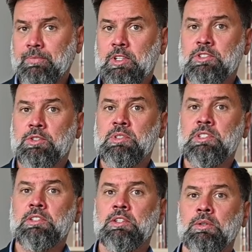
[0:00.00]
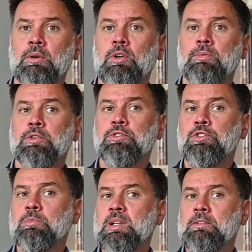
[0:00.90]
stressing the role of
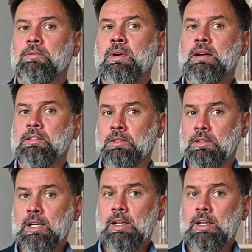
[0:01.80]
human factor